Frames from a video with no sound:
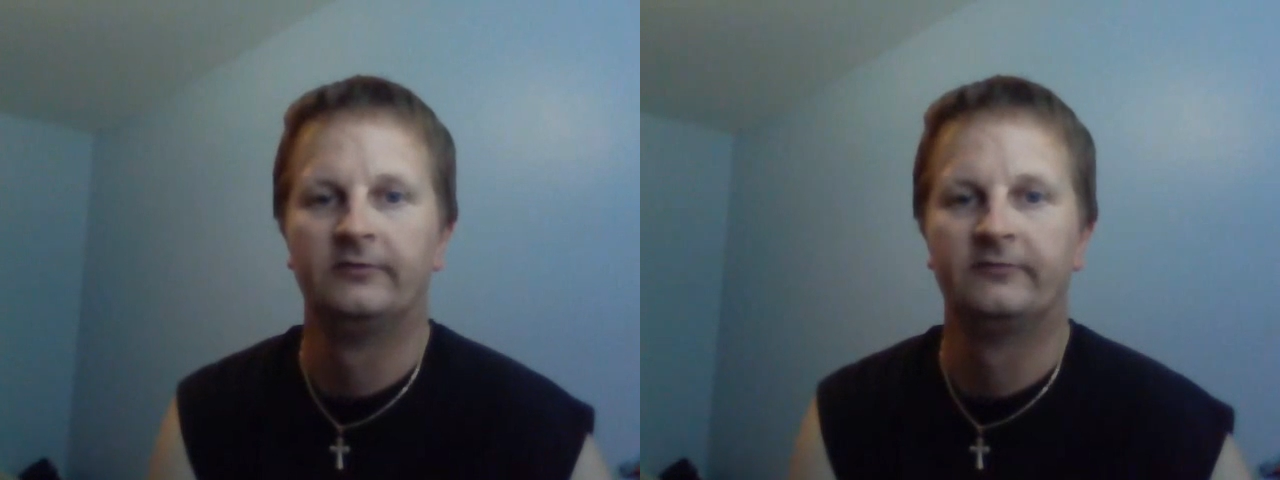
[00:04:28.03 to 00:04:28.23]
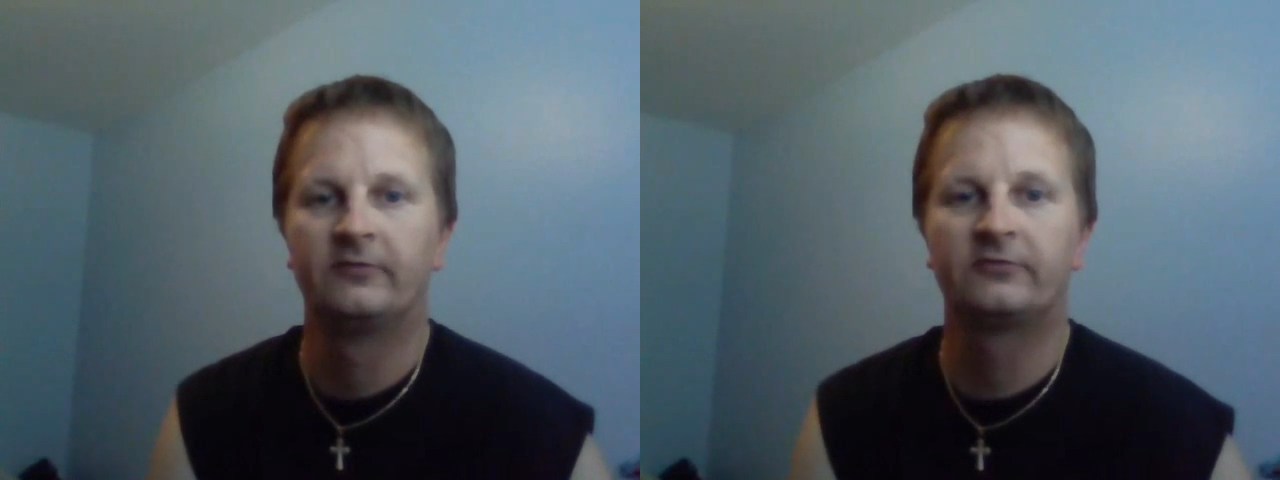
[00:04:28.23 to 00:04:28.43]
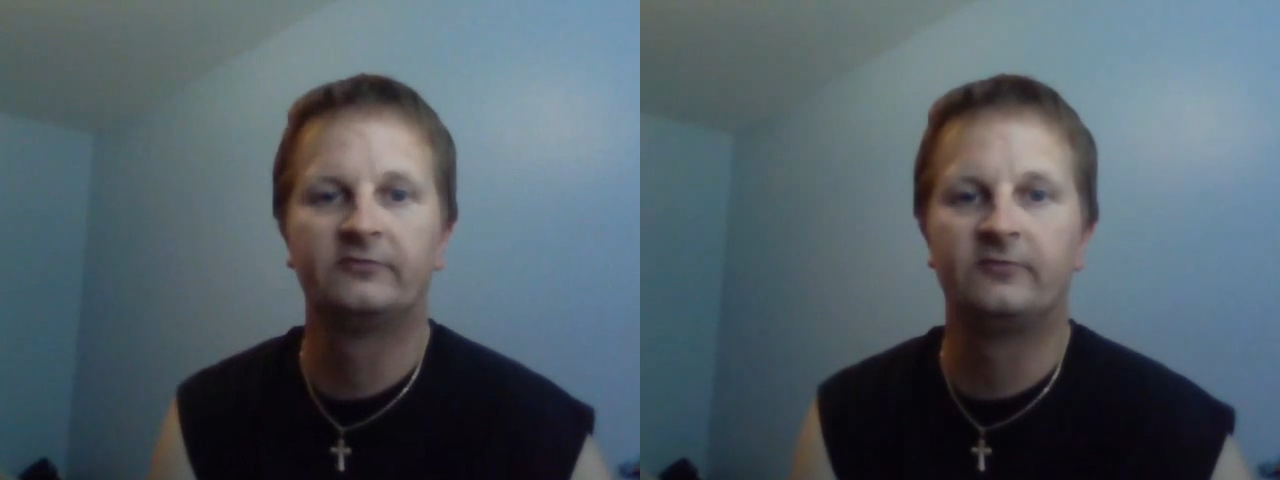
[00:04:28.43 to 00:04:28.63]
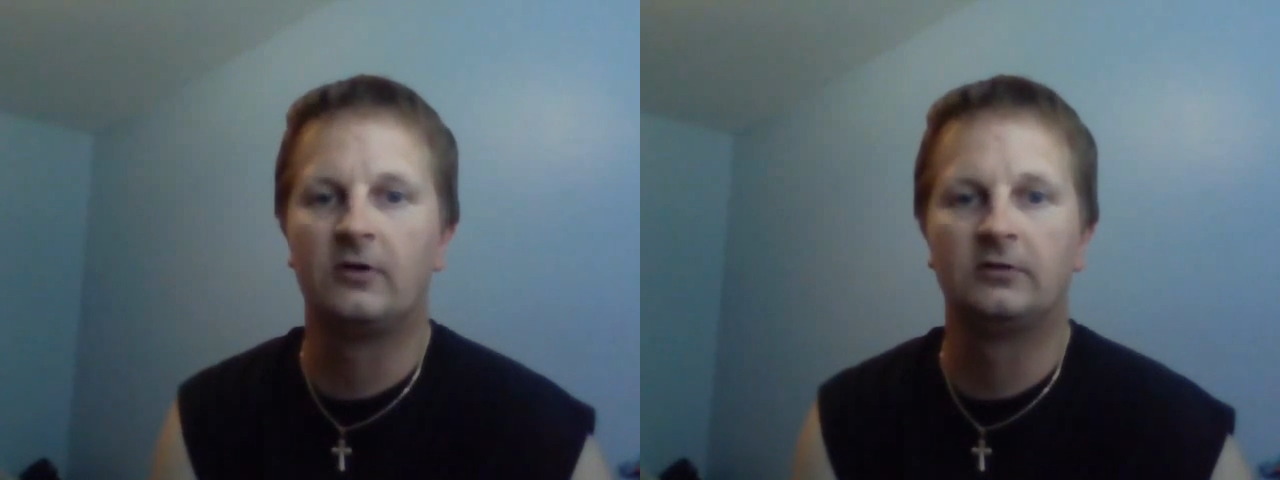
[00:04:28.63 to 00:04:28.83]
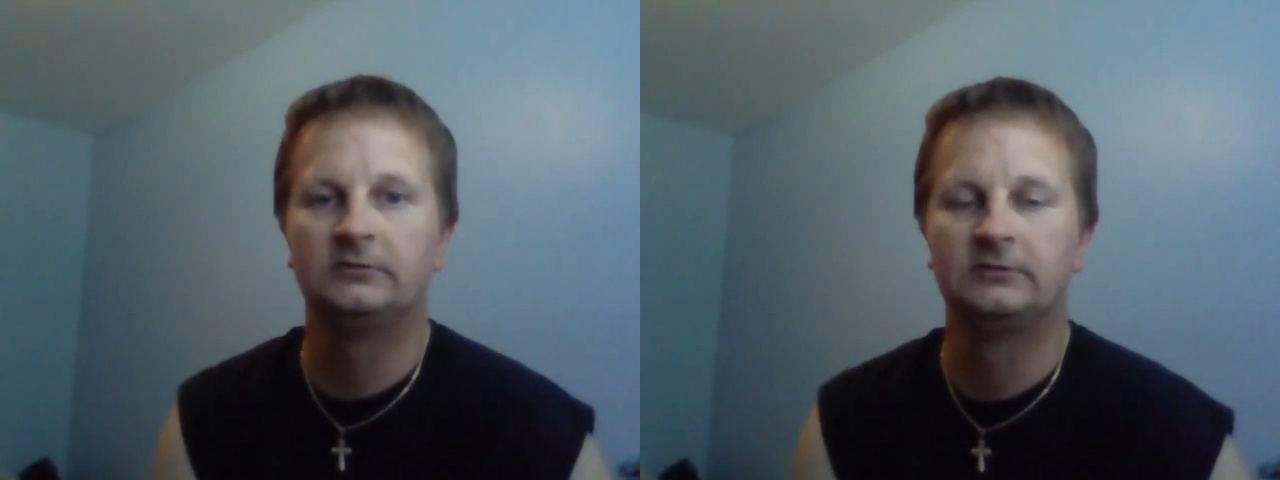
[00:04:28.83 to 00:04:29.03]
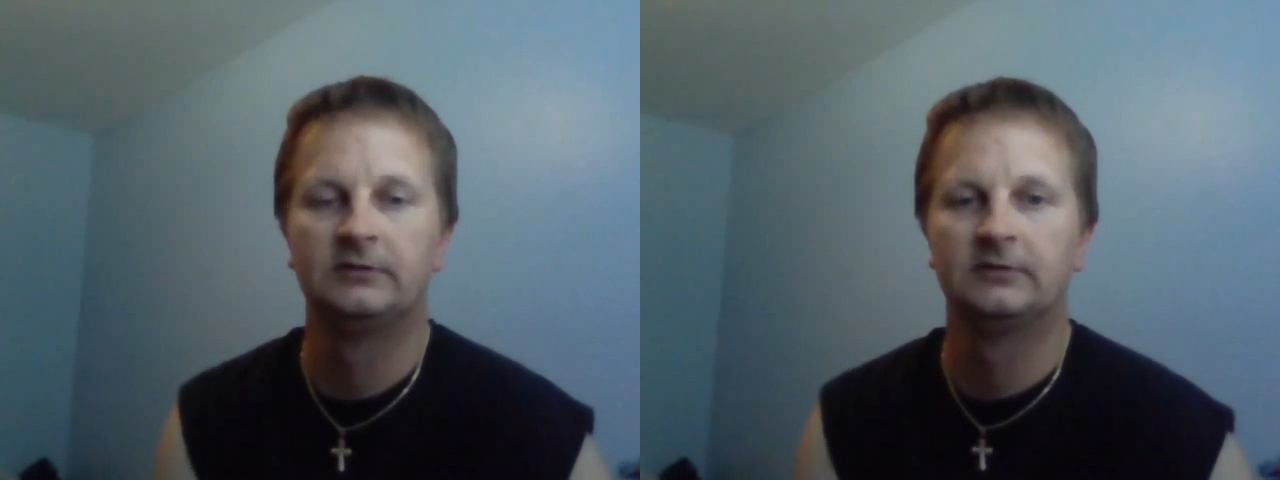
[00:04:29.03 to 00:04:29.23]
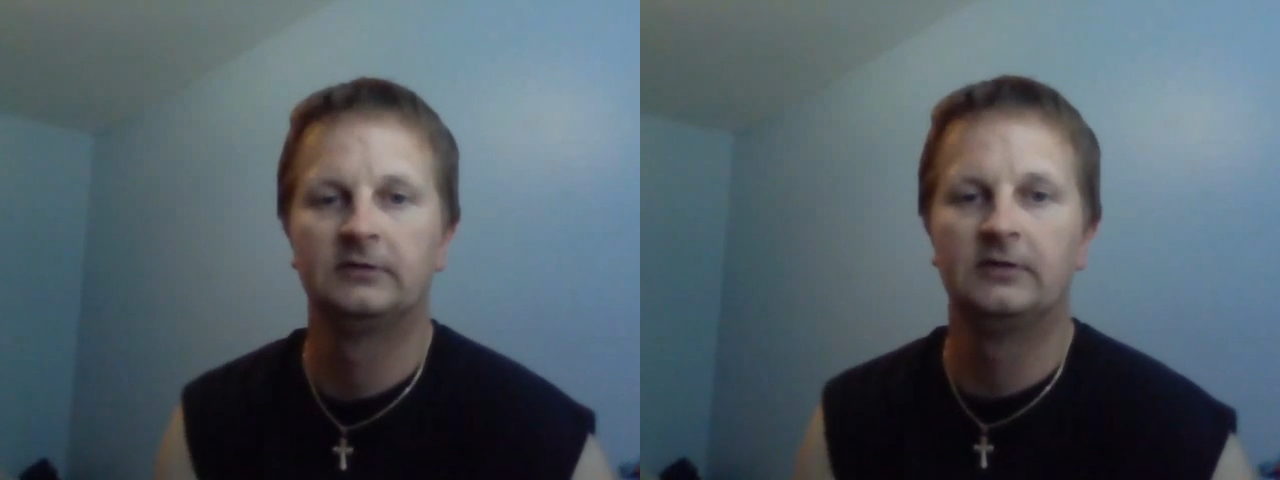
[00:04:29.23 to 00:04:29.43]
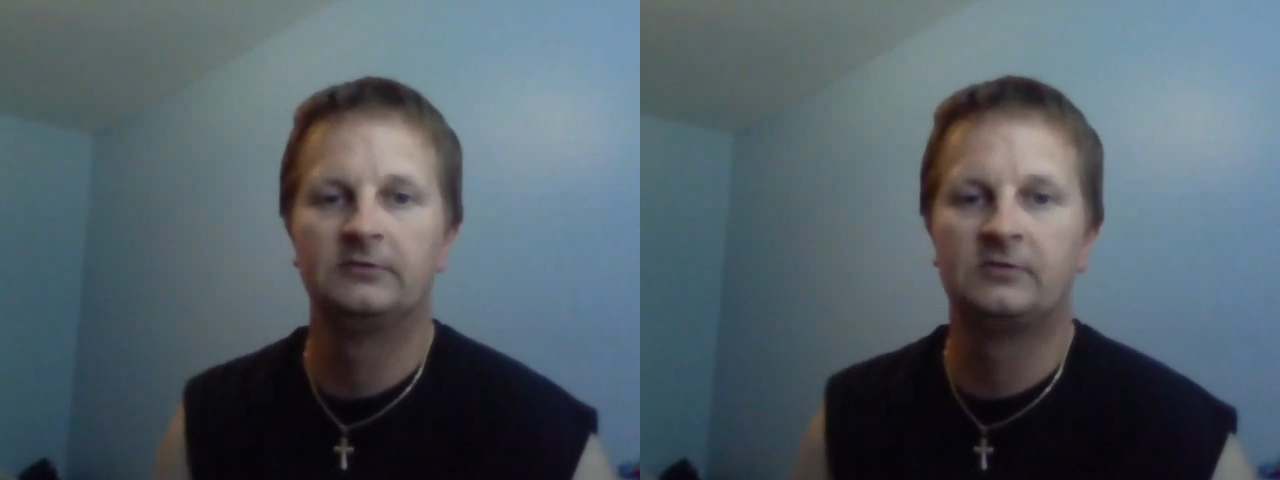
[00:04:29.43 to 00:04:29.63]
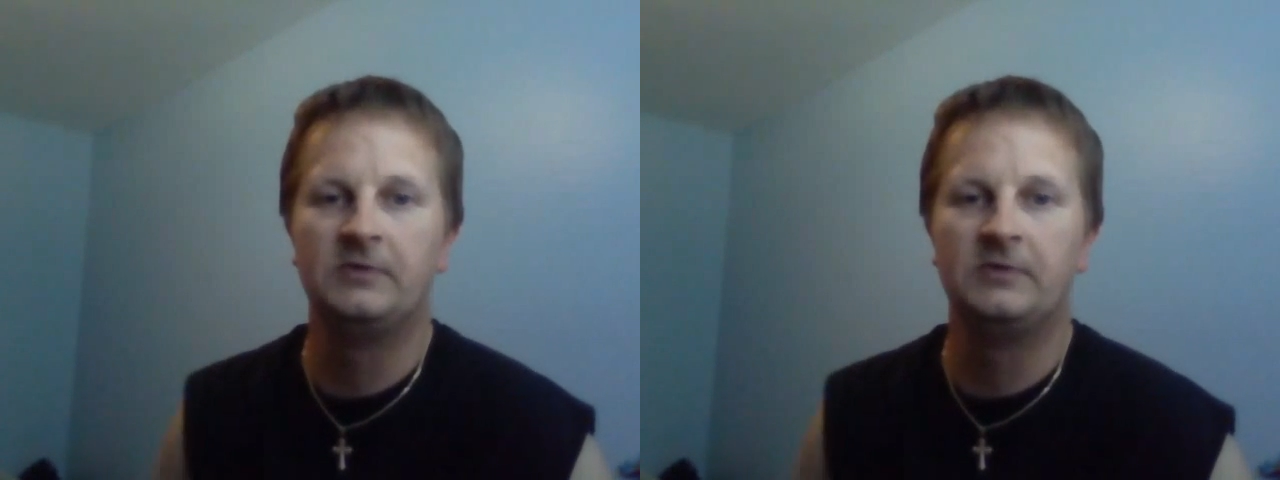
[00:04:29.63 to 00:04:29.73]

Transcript: First of all, to